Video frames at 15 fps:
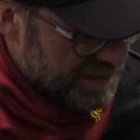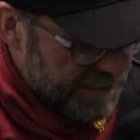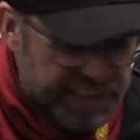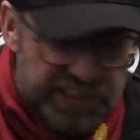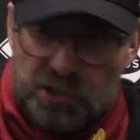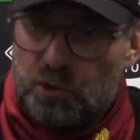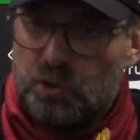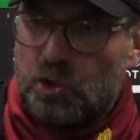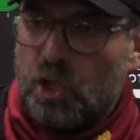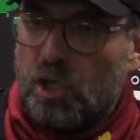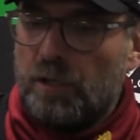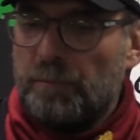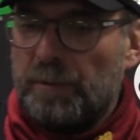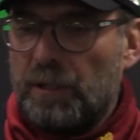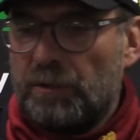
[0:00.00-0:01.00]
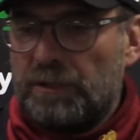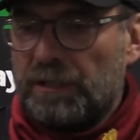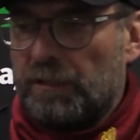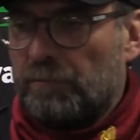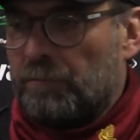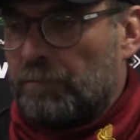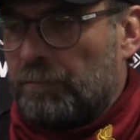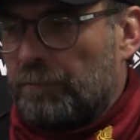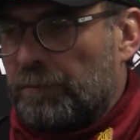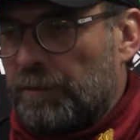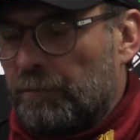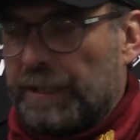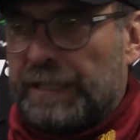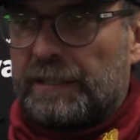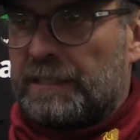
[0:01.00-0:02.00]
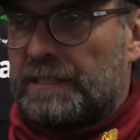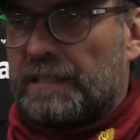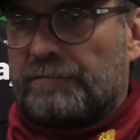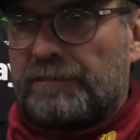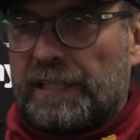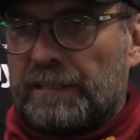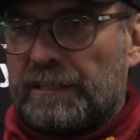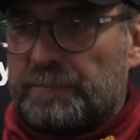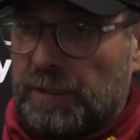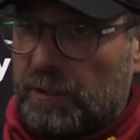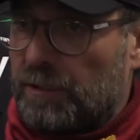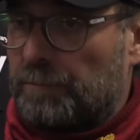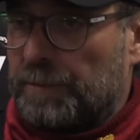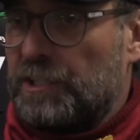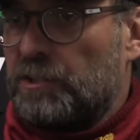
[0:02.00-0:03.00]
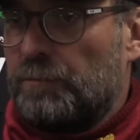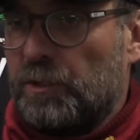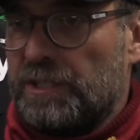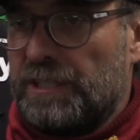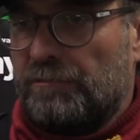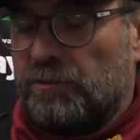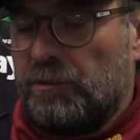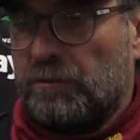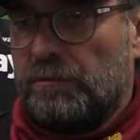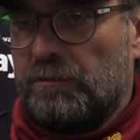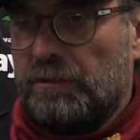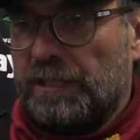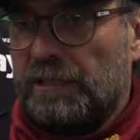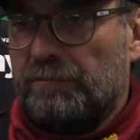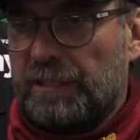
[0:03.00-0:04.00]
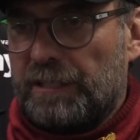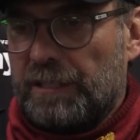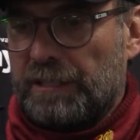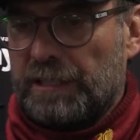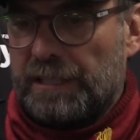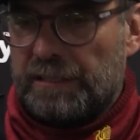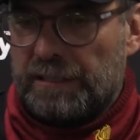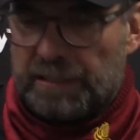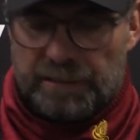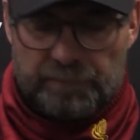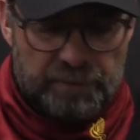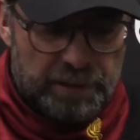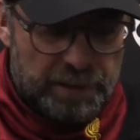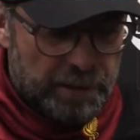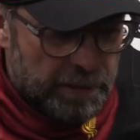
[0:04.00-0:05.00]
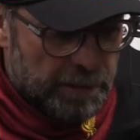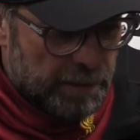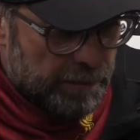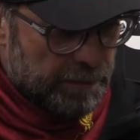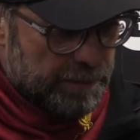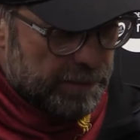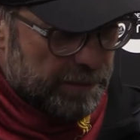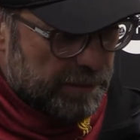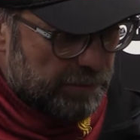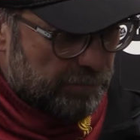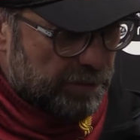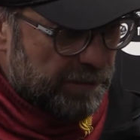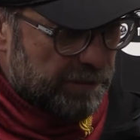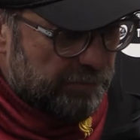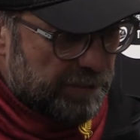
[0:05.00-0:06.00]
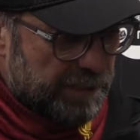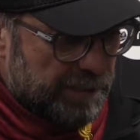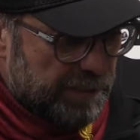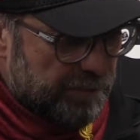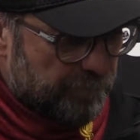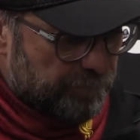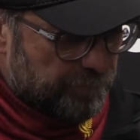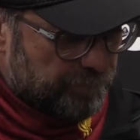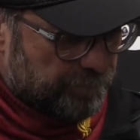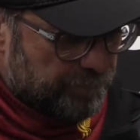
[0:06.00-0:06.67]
it's easy to talk about um, the wind and stuff like this, but on the pitch, the boys have to, to deal with it, and um, and we we